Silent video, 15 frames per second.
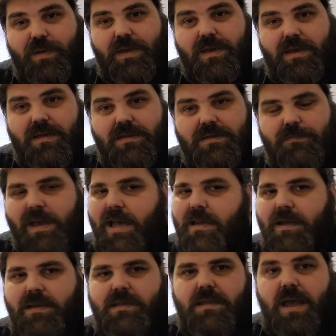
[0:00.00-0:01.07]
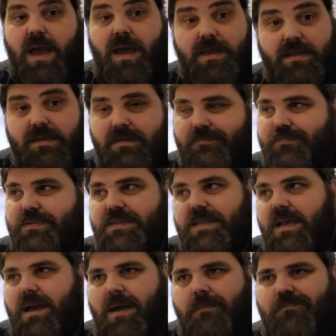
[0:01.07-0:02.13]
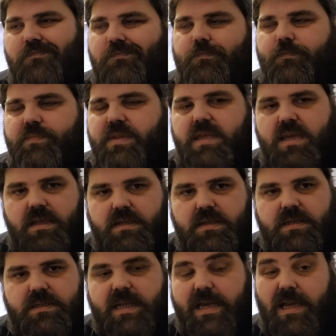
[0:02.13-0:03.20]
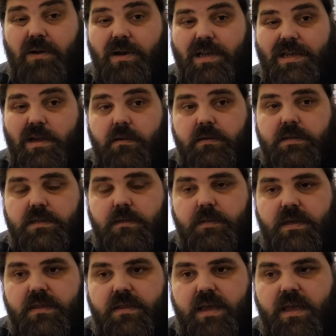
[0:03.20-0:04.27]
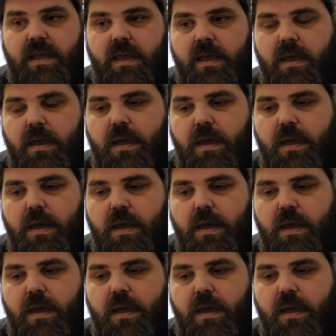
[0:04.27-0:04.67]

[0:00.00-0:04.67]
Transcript: Because man, I see it. The kid does Lego. I don't. It's not my thing.